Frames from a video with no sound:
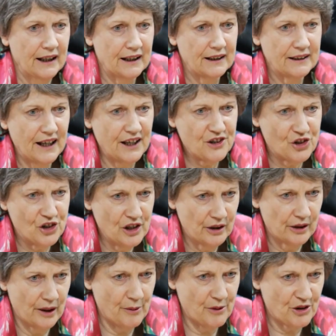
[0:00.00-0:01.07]
Uh, last
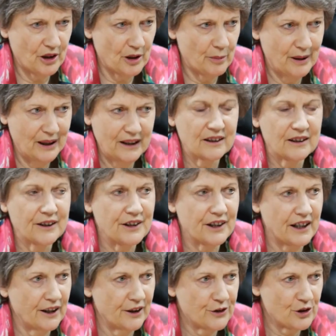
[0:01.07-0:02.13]
year, I was on a panel at
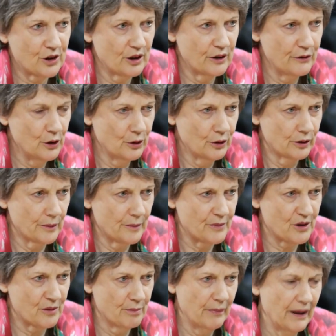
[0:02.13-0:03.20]
the Council of
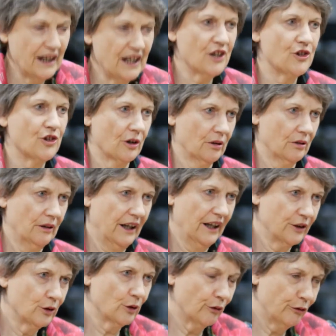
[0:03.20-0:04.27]
Europe's major
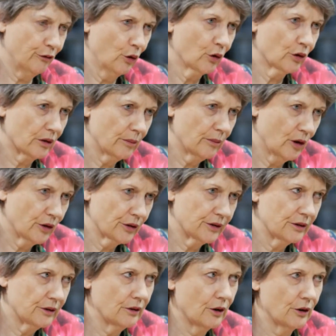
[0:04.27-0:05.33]
annual forum
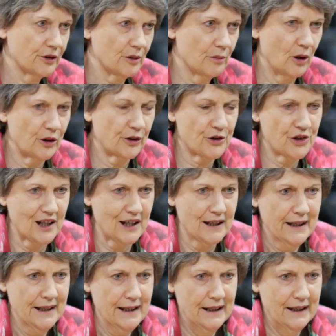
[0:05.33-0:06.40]
on on democracy,